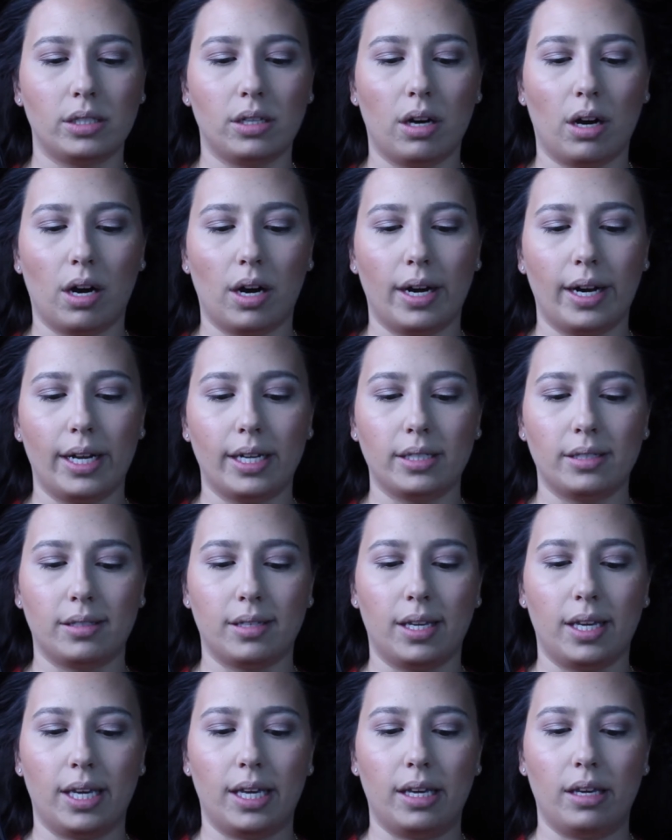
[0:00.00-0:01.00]
Goddess
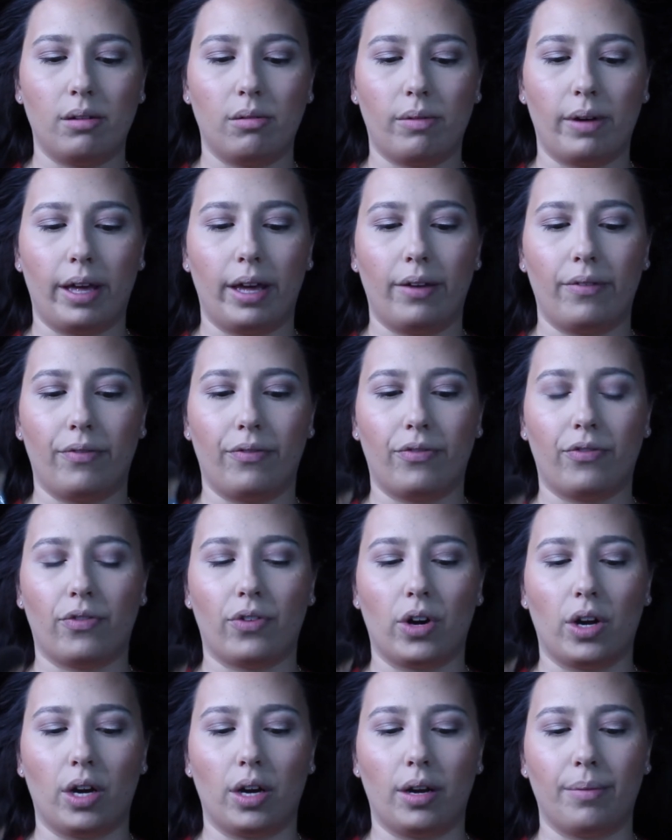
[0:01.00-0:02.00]
Heat Wave
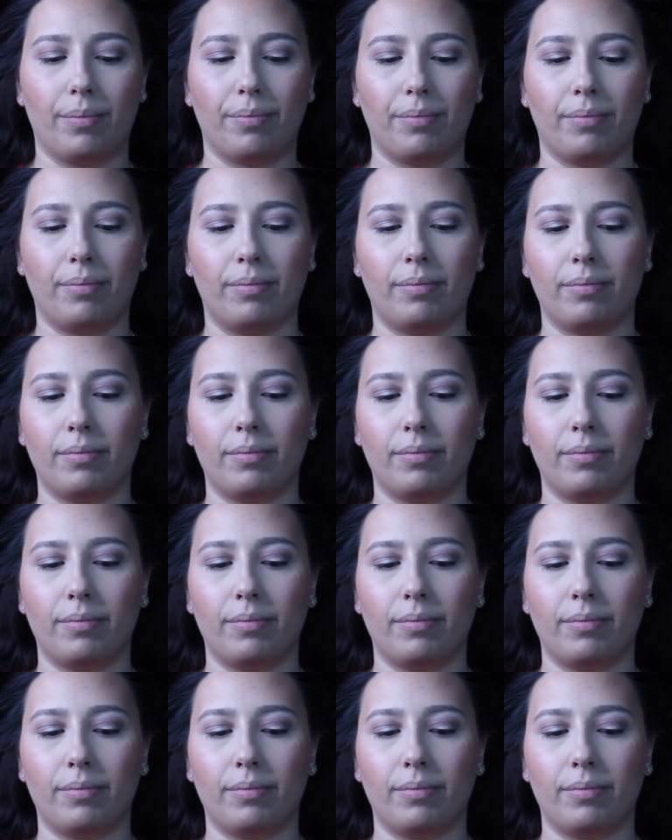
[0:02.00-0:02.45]
from